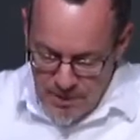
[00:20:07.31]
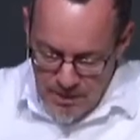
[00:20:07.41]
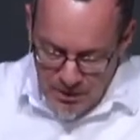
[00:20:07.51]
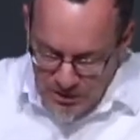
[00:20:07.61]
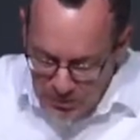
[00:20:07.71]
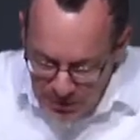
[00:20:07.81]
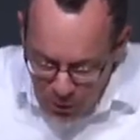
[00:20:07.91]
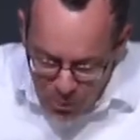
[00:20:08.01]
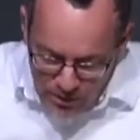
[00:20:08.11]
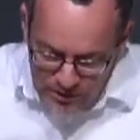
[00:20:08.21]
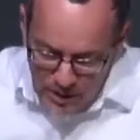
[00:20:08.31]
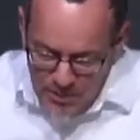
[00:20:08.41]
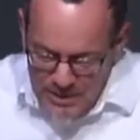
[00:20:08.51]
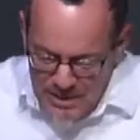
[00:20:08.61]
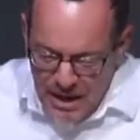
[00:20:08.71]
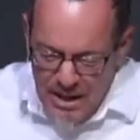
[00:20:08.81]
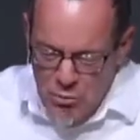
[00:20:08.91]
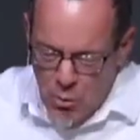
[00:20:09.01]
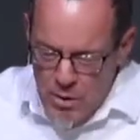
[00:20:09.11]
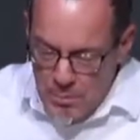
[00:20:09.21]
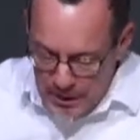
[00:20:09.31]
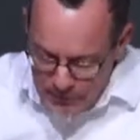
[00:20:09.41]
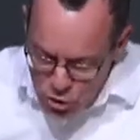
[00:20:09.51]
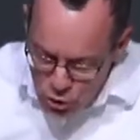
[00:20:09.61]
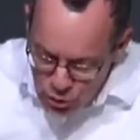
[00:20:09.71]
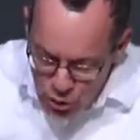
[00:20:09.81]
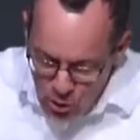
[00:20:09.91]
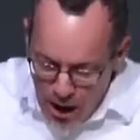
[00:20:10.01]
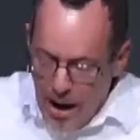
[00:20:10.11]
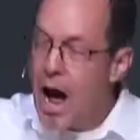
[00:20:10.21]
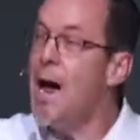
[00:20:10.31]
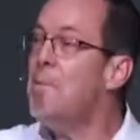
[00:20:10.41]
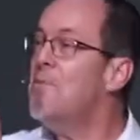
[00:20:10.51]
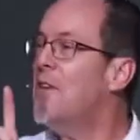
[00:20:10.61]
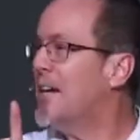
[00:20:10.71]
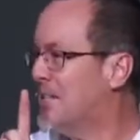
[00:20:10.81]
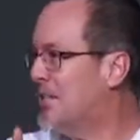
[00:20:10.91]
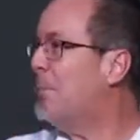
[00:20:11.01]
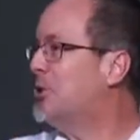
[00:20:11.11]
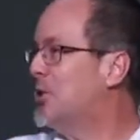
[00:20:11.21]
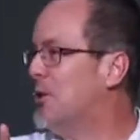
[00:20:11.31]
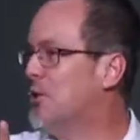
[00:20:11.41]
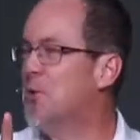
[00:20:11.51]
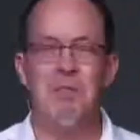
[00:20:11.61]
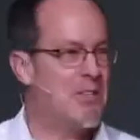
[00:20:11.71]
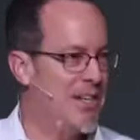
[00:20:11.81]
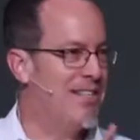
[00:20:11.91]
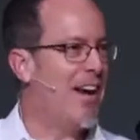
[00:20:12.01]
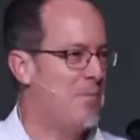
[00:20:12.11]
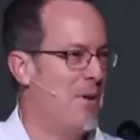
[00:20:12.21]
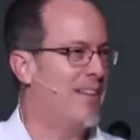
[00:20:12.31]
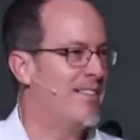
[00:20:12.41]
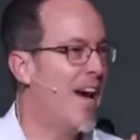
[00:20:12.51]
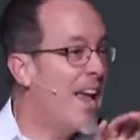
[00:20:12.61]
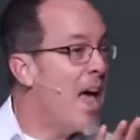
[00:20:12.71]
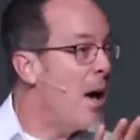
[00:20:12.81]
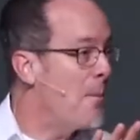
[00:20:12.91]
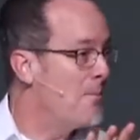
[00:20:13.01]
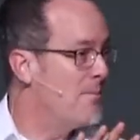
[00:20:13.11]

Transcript: There's something that wells up inside us where we believe, no, no, no, I, am the exception to this indictment. I am.